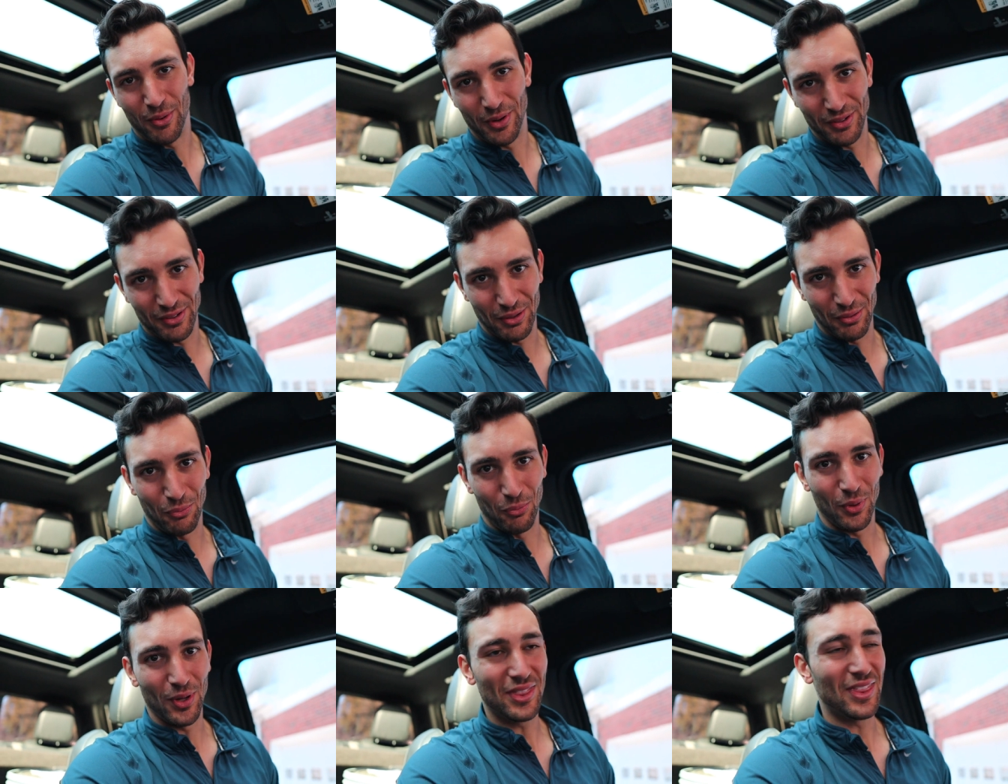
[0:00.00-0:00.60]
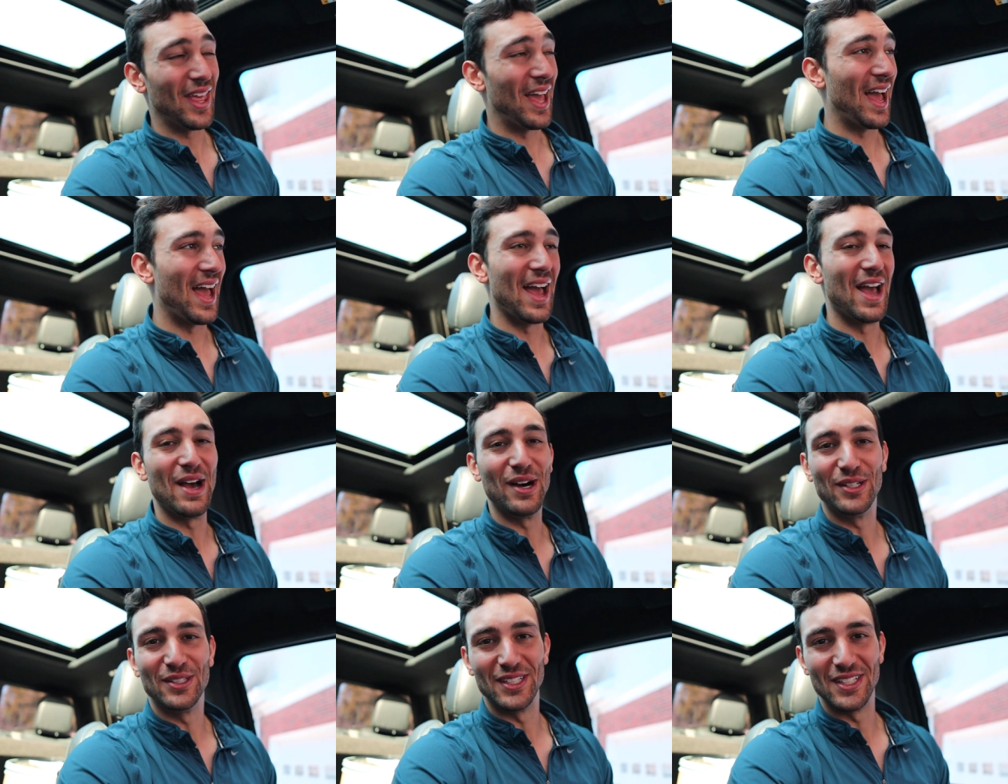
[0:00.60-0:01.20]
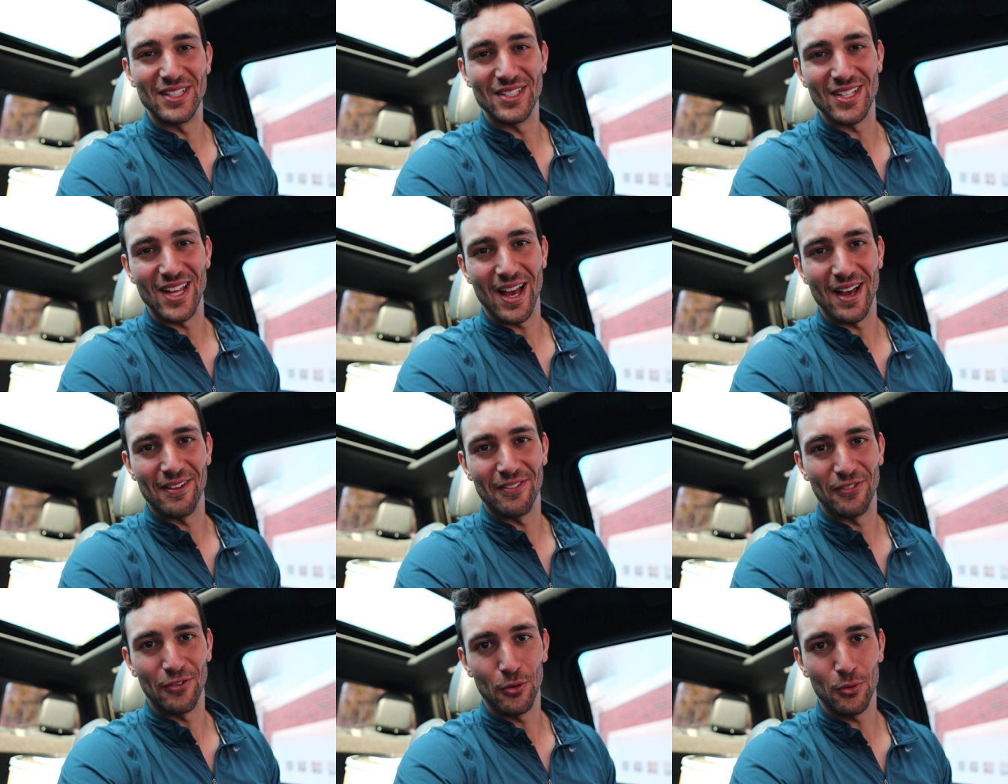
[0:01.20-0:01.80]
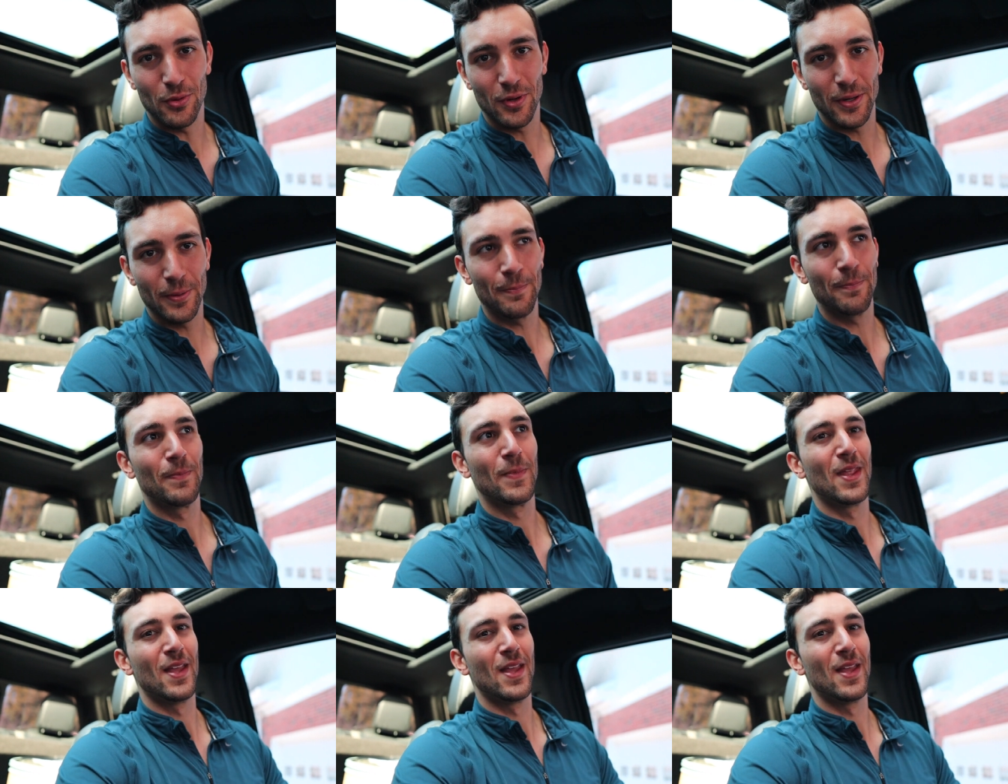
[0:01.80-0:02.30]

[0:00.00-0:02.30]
wondering what the hell is that for?